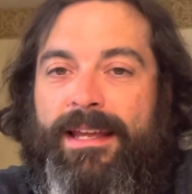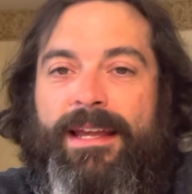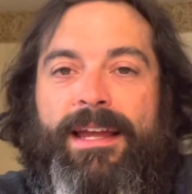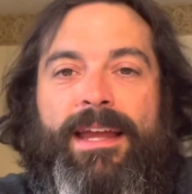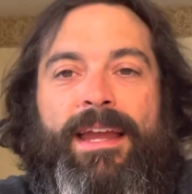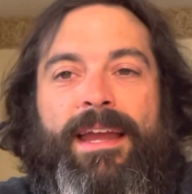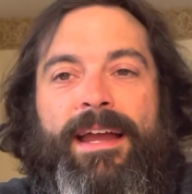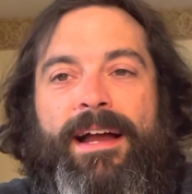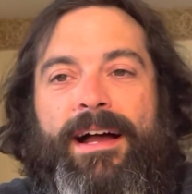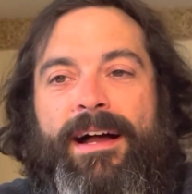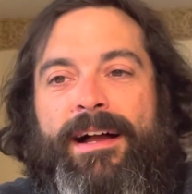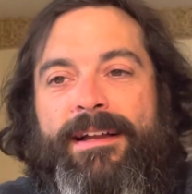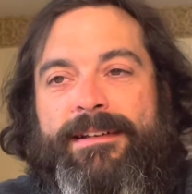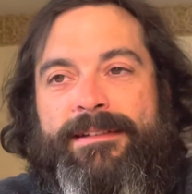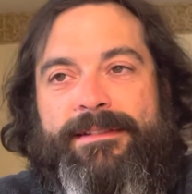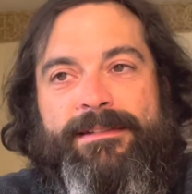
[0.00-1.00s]

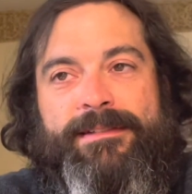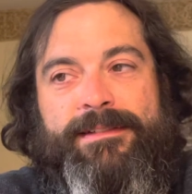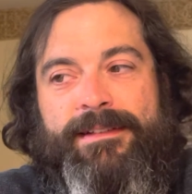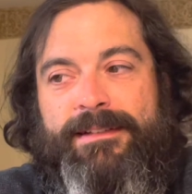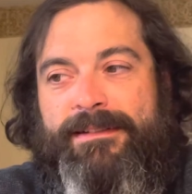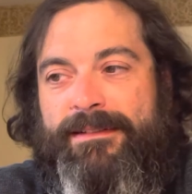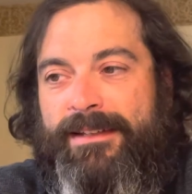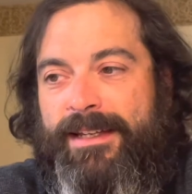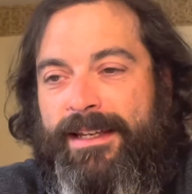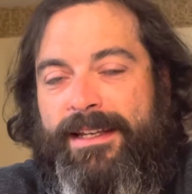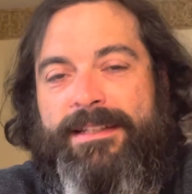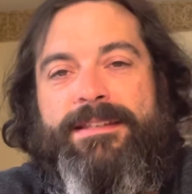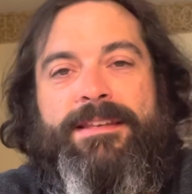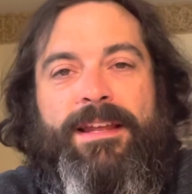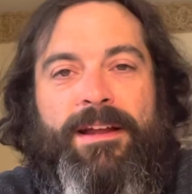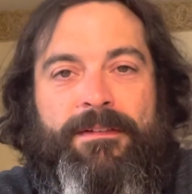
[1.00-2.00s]
and it
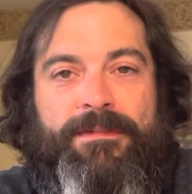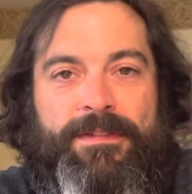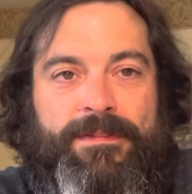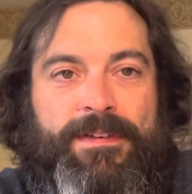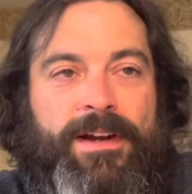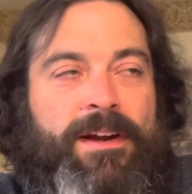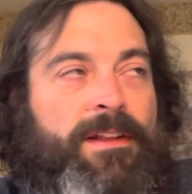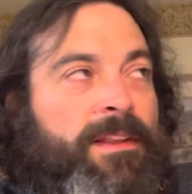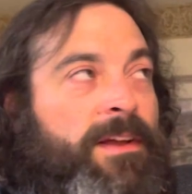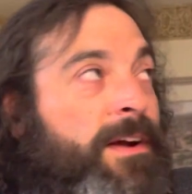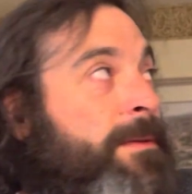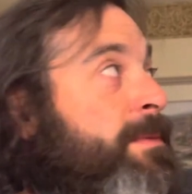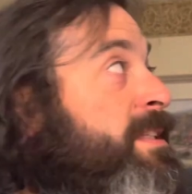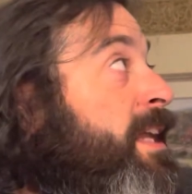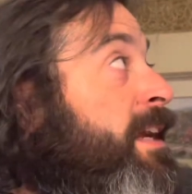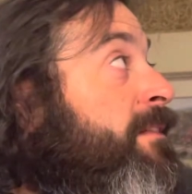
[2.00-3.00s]
set off the fire
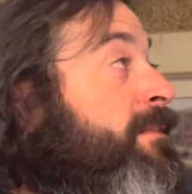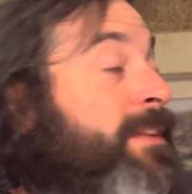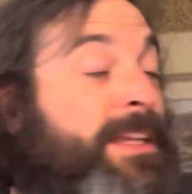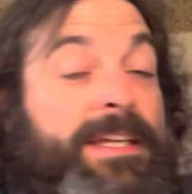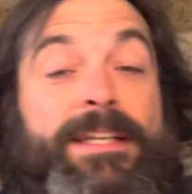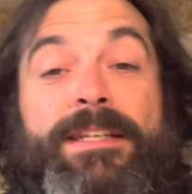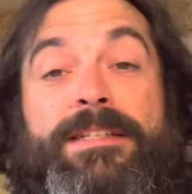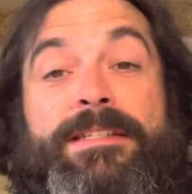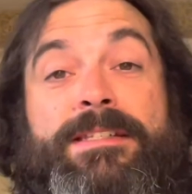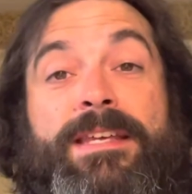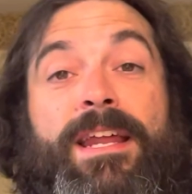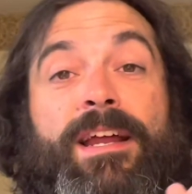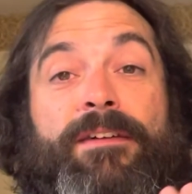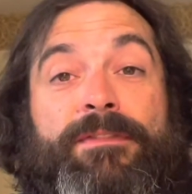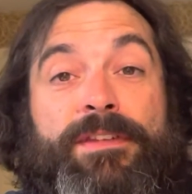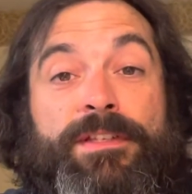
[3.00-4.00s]
alarms. Thankfully, it didn't set
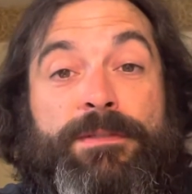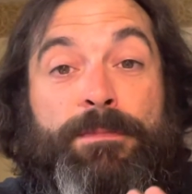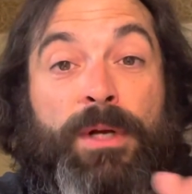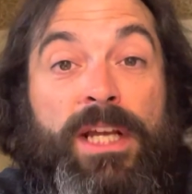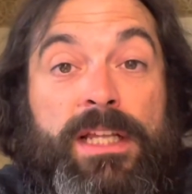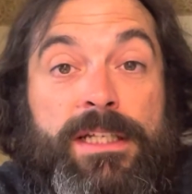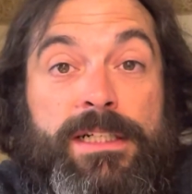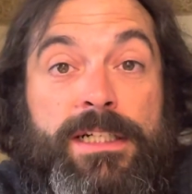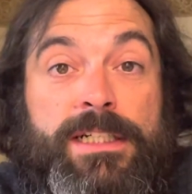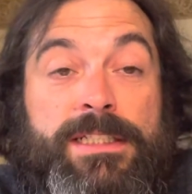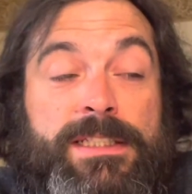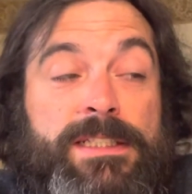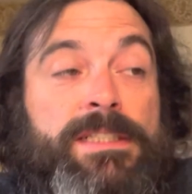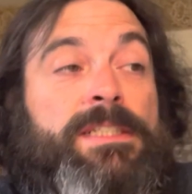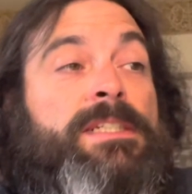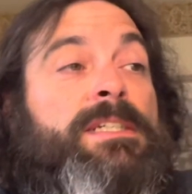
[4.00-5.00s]
off the sprinklers.